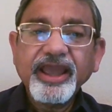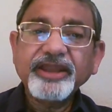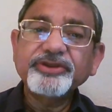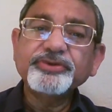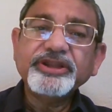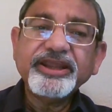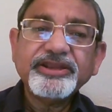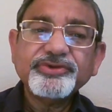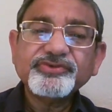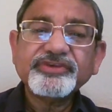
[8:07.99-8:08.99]
and you
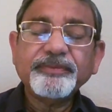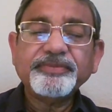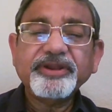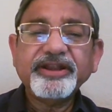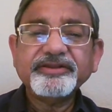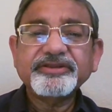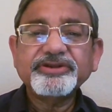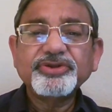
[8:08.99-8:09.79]
need to separate the